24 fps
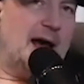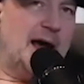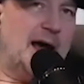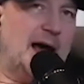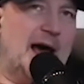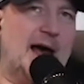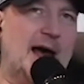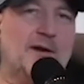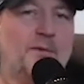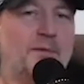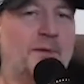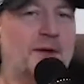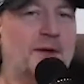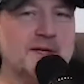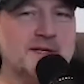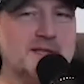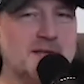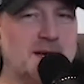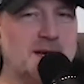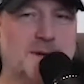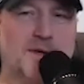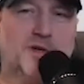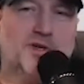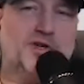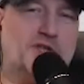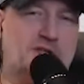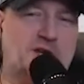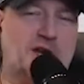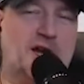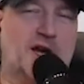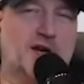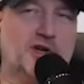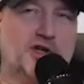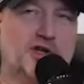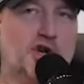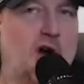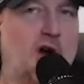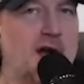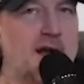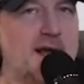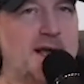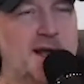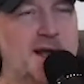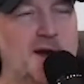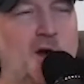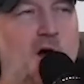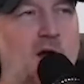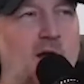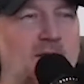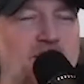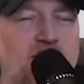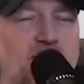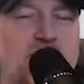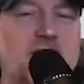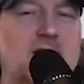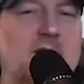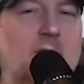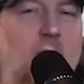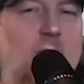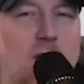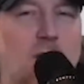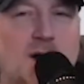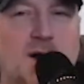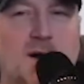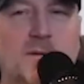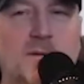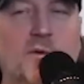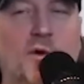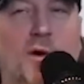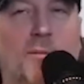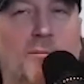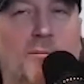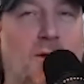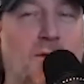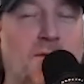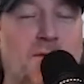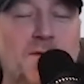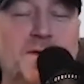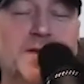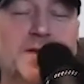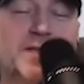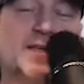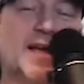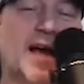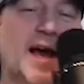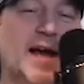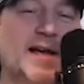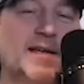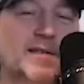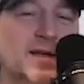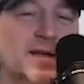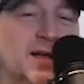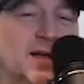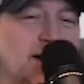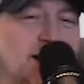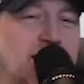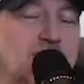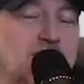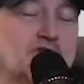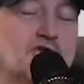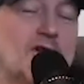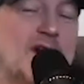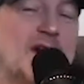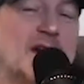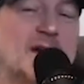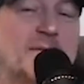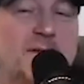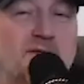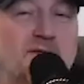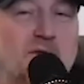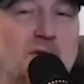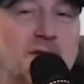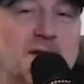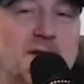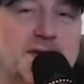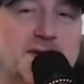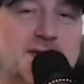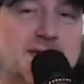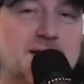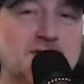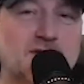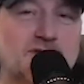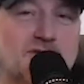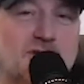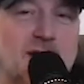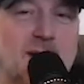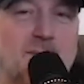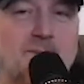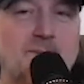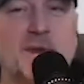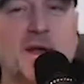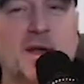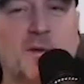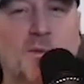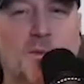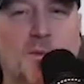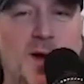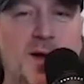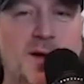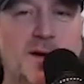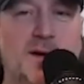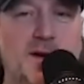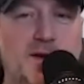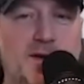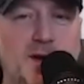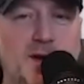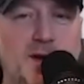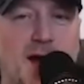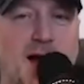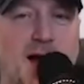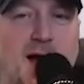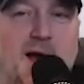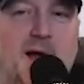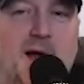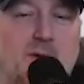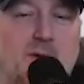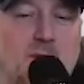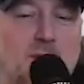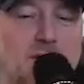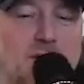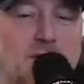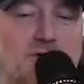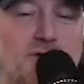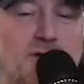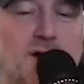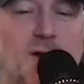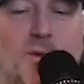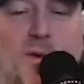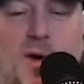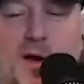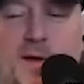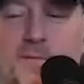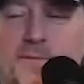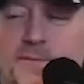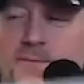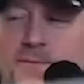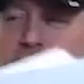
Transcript: I don't think it's going to be a shock at all if either one or both of these guys are traded before their deals are up. What, you agree or what?